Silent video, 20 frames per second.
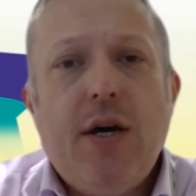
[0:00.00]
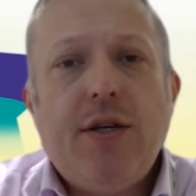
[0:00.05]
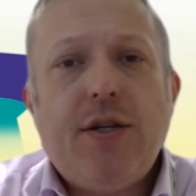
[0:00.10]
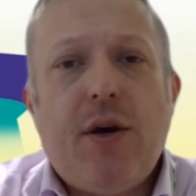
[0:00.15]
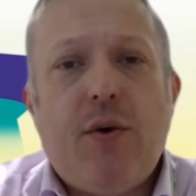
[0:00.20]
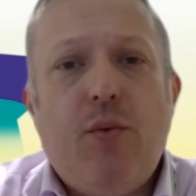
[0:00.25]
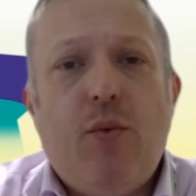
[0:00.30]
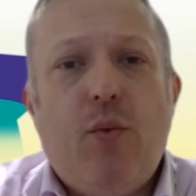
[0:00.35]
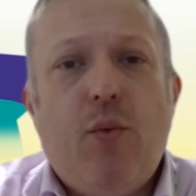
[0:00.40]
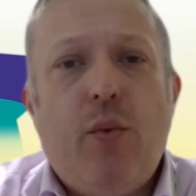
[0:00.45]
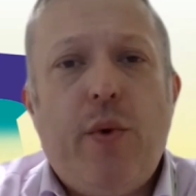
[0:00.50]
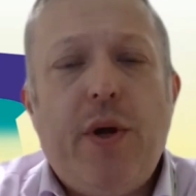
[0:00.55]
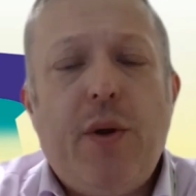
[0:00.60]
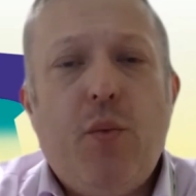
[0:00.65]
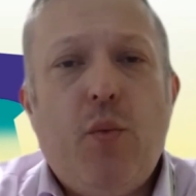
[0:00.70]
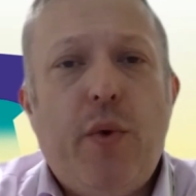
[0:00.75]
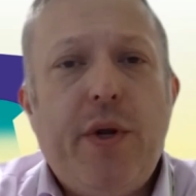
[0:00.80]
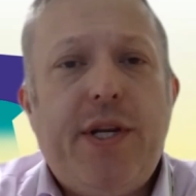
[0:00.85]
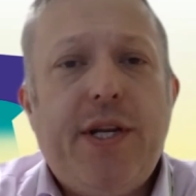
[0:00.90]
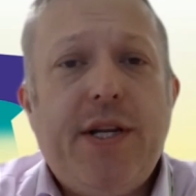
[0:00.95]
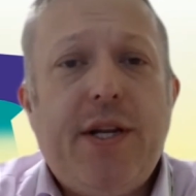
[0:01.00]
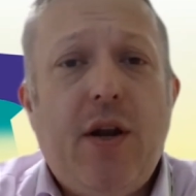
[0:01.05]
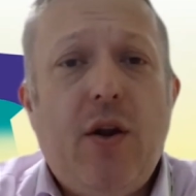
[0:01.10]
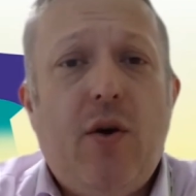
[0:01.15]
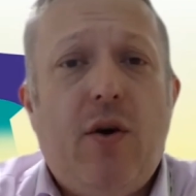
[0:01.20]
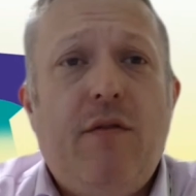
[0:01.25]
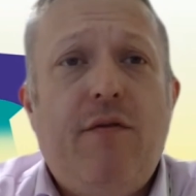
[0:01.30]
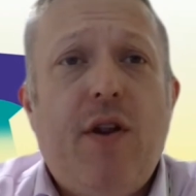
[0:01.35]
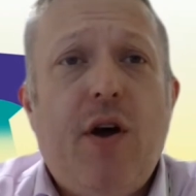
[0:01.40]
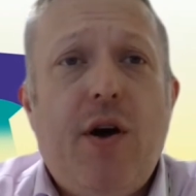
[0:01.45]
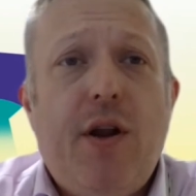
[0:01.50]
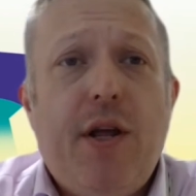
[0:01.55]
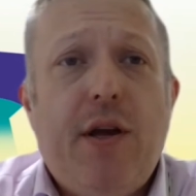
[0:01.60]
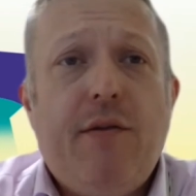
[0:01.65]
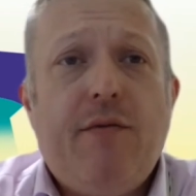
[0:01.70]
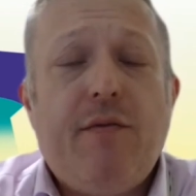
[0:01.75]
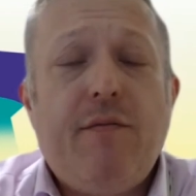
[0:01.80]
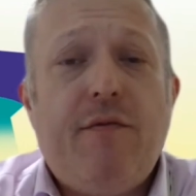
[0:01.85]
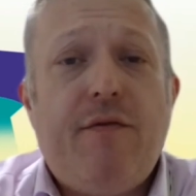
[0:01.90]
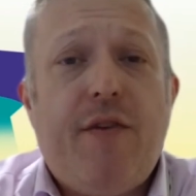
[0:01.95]
So we did a lot of
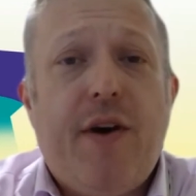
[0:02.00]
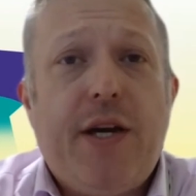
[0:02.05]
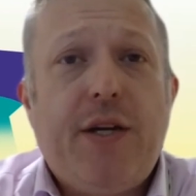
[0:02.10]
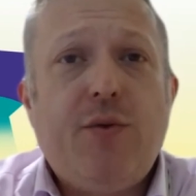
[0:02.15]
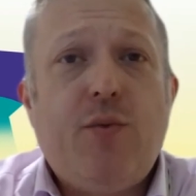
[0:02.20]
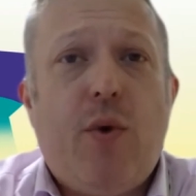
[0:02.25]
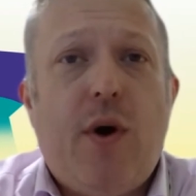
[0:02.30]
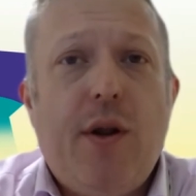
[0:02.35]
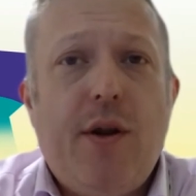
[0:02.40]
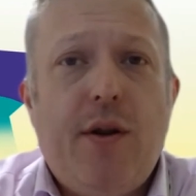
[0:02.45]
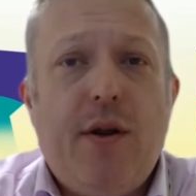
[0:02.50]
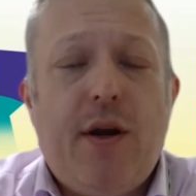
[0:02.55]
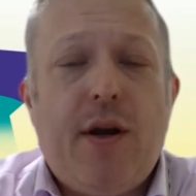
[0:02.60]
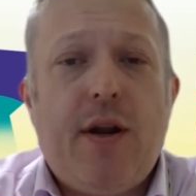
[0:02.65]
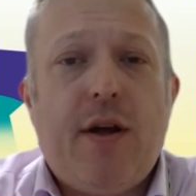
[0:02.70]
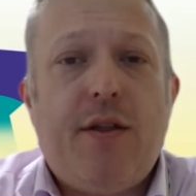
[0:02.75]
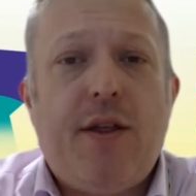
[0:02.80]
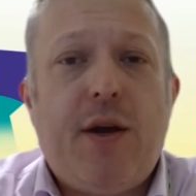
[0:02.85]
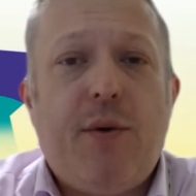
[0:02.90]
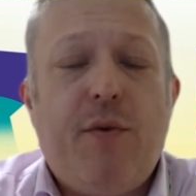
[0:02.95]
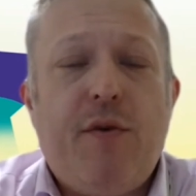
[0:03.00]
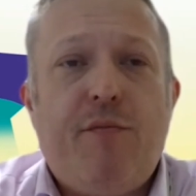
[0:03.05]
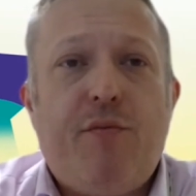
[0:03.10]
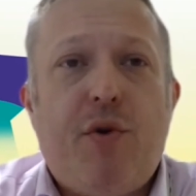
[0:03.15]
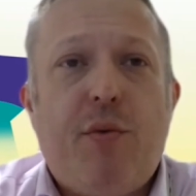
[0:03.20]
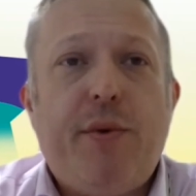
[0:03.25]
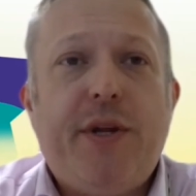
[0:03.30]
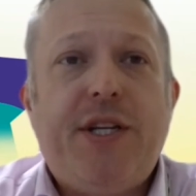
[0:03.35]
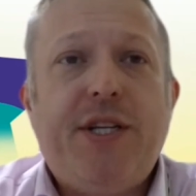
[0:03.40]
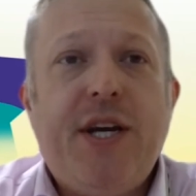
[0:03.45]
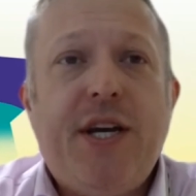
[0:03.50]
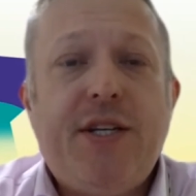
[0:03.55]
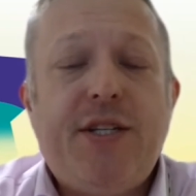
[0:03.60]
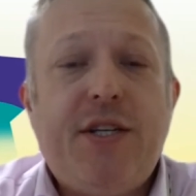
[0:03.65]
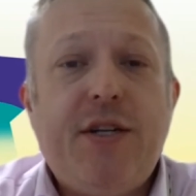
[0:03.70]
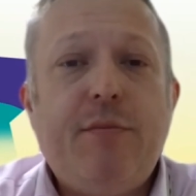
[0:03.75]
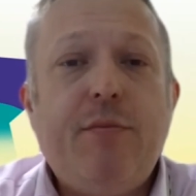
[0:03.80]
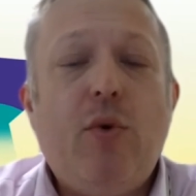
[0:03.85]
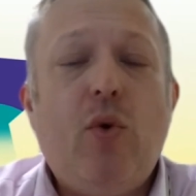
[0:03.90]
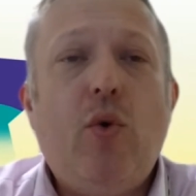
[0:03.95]
learning from phase 1, and I think we've probably
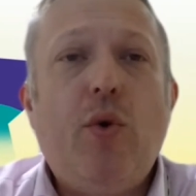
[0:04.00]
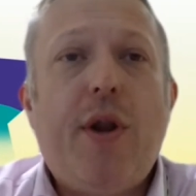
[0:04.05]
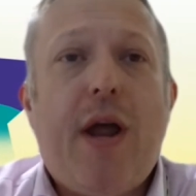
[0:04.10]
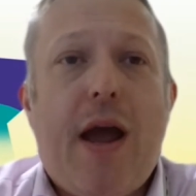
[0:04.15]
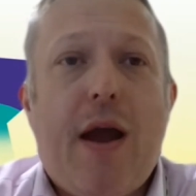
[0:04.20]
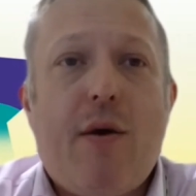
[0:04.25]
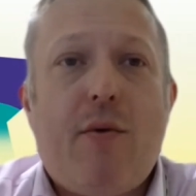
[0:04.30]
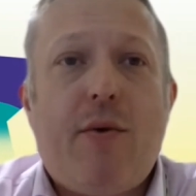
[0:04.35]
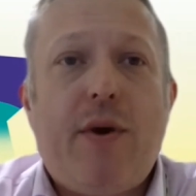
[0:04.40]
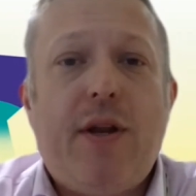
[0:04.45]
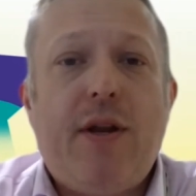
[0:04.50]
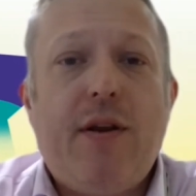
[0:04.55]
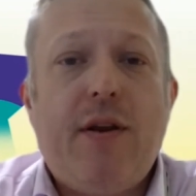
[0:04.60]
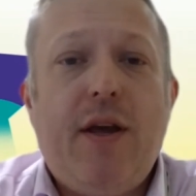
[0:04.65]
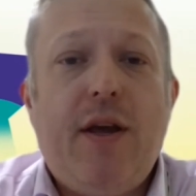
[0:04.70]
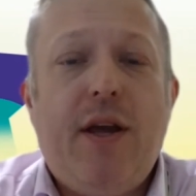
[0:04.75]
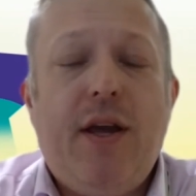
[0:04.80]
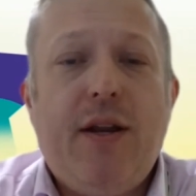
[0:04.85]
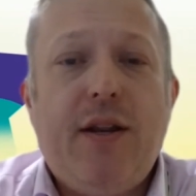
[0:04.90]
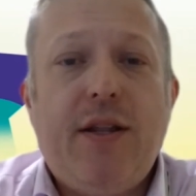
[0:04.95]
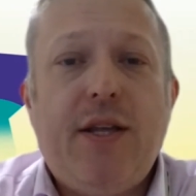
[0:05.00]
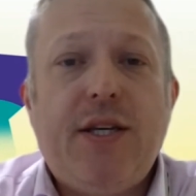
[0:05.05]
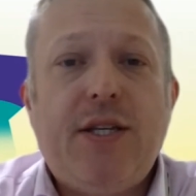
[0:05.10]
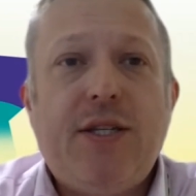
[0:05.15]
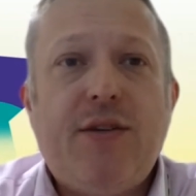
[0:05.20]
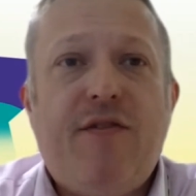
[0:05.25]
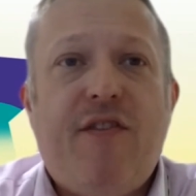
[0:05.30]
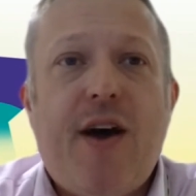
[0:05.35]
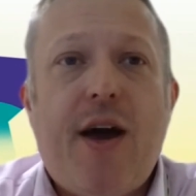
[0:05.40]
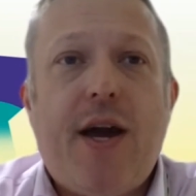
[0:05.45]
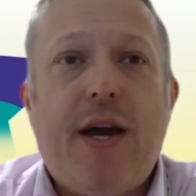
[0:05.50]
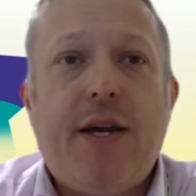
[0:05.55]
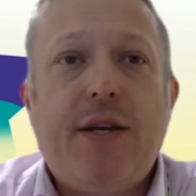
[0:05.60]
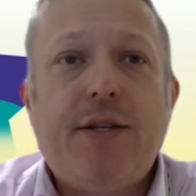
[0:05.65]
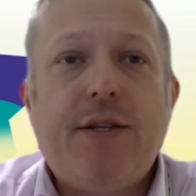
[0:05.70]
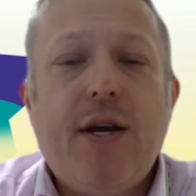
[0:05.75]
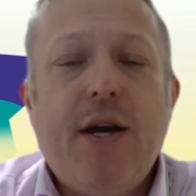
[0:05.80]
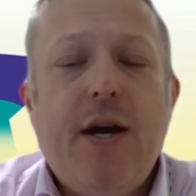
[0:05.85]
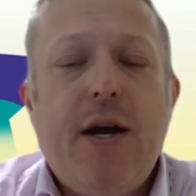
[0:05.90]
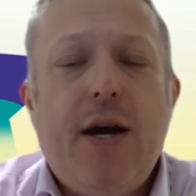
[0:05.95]
tested more now in this
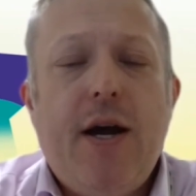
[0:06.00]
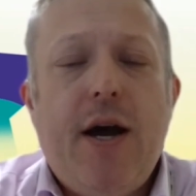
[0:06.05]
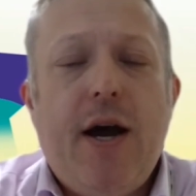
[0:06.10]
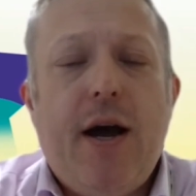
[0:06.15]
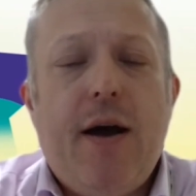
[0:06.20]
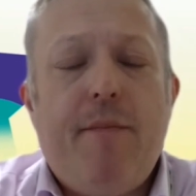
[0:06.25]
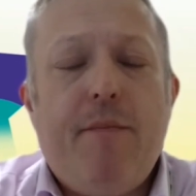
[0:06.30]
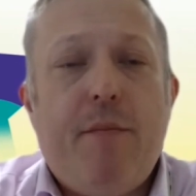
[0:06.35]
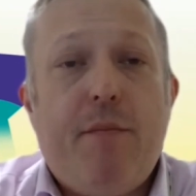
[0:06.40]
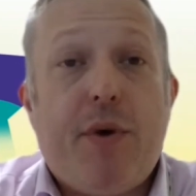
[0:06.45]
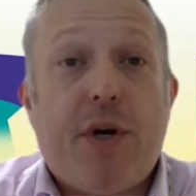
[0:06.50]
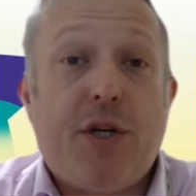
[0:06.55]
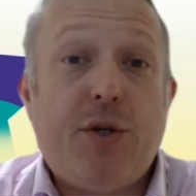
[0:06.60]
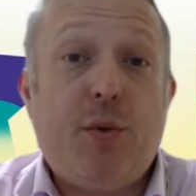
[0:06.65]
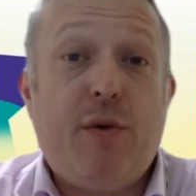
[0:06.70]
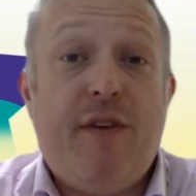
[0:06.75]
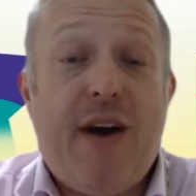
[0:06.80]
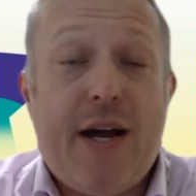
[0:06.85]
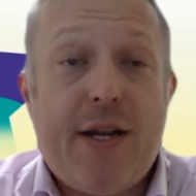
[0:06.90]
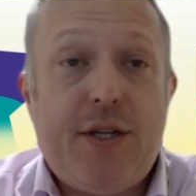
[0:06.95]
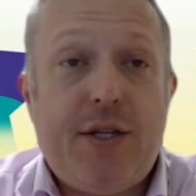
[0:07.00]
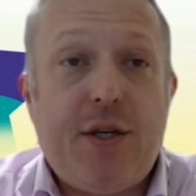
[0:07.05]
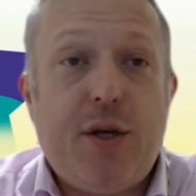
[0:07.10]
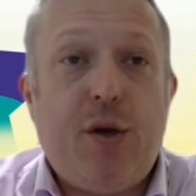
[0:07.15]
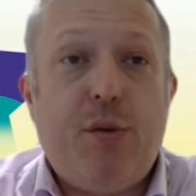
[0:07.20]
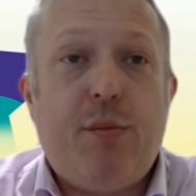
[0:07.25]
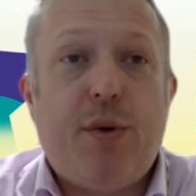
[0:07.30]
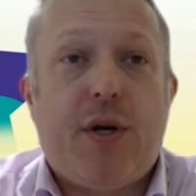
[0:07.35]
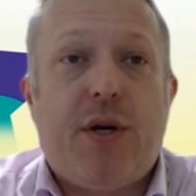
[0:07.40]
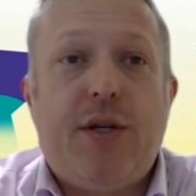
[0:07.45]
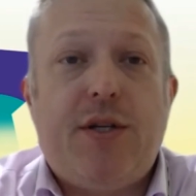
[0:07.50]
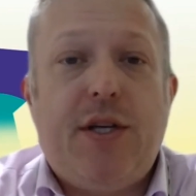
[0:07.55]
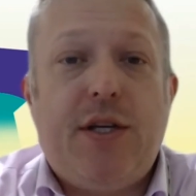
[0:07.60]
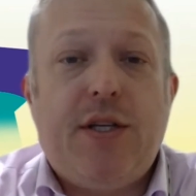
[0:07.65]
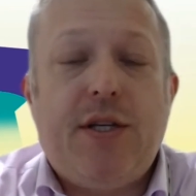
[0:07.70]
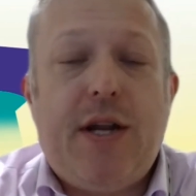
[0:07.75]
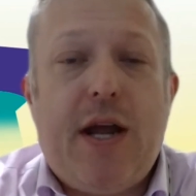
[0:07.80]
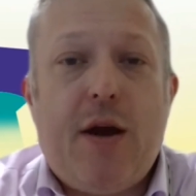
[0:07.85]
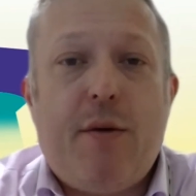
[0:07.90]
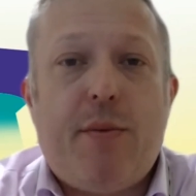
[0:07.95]
phase because we've had to, because
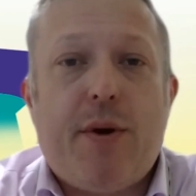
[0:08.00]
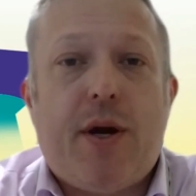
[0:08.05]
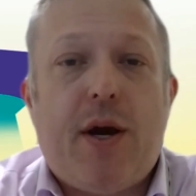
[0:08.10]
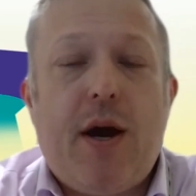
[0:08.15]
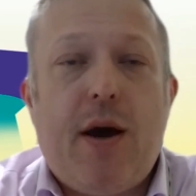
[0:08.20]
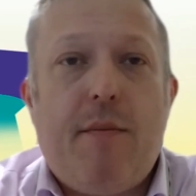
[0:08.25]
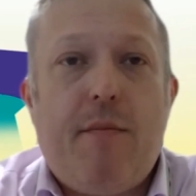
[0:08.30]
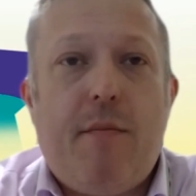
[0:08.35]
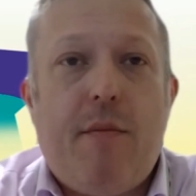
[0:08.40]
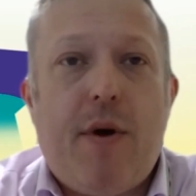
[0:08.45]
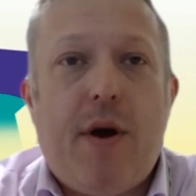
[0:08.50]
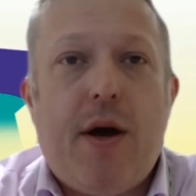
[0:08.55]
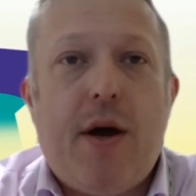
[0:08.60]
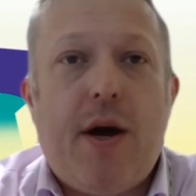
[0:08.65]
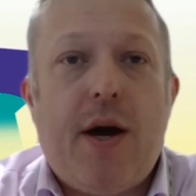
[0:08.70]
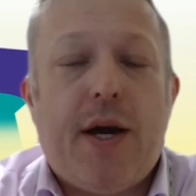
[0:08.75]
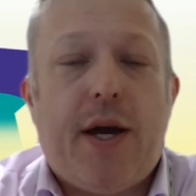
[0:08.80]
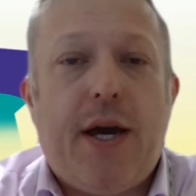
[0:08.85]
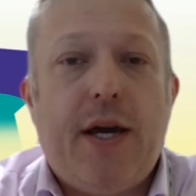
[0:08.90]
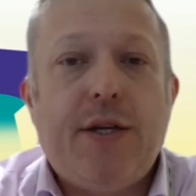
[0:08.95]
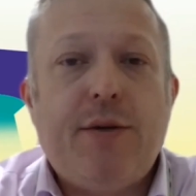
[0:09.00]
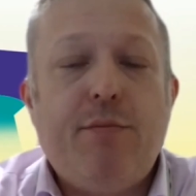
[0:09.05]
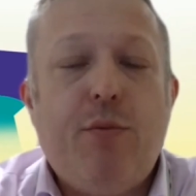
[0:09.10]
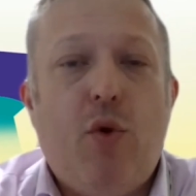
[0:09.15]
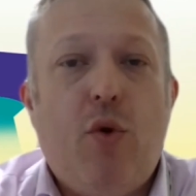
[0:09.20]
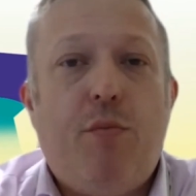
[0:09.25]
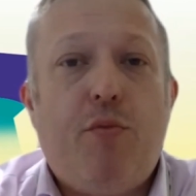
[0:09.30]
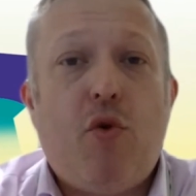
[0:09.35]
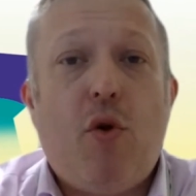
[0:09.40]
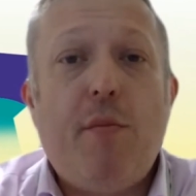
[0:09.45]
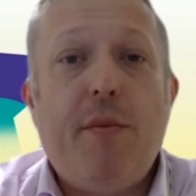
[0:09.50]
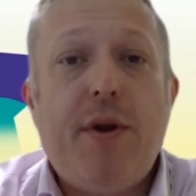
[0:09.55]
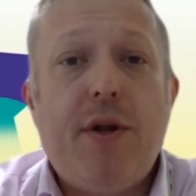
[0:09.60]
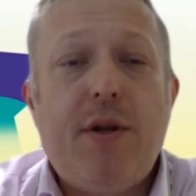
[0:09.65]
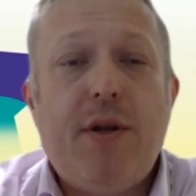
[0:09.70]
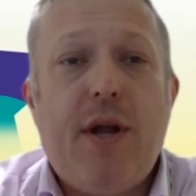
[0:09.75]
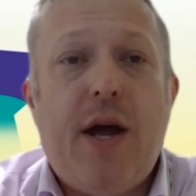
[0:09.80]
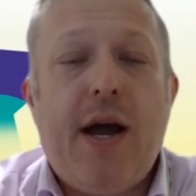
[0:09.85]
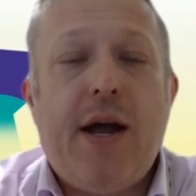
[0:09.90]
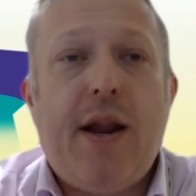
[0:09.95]
it's now become, I guess, more
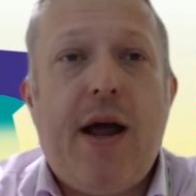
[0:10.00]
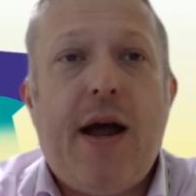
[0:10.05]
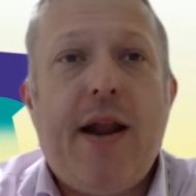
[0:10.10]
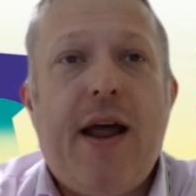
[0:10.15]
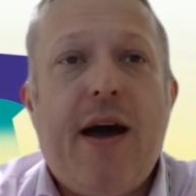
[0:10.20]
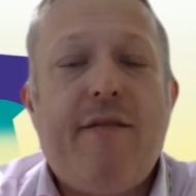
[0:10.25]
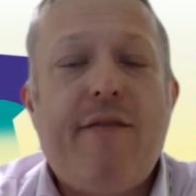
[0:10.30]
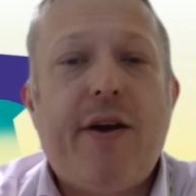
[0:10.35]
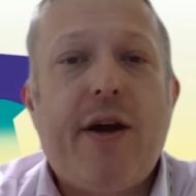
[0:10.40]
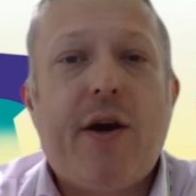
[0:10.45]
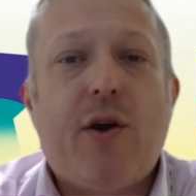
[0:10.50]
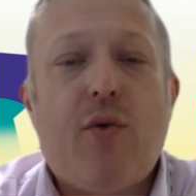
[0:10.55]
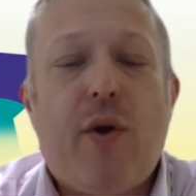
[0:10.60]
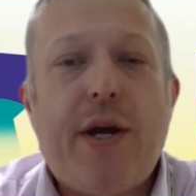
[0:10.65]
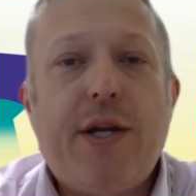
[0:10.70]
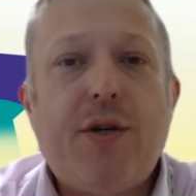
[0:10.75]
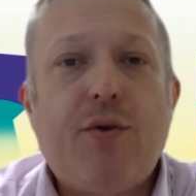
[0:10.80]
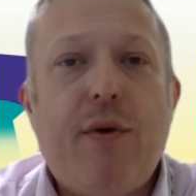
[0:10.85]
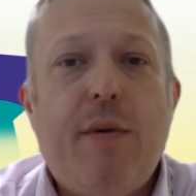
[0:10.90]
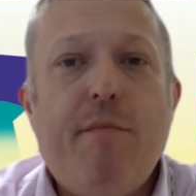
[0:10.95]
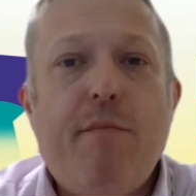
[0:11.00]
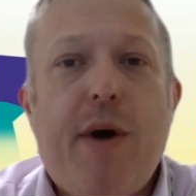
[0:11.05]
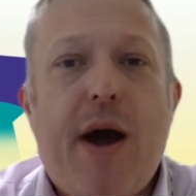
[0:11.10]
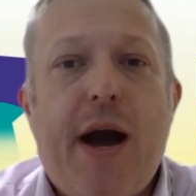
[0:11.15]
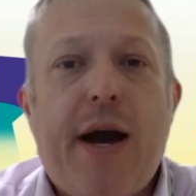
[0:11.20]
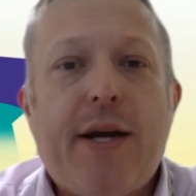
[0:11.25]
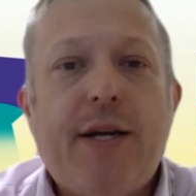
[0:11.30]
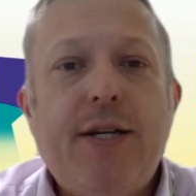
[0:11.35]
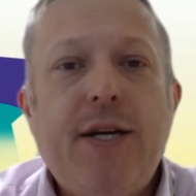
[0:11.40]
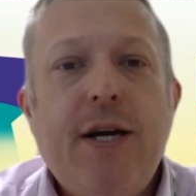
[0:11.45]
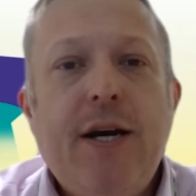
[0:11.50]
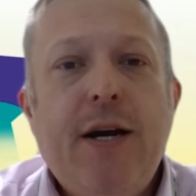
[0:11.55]
prominent and having a greater impact.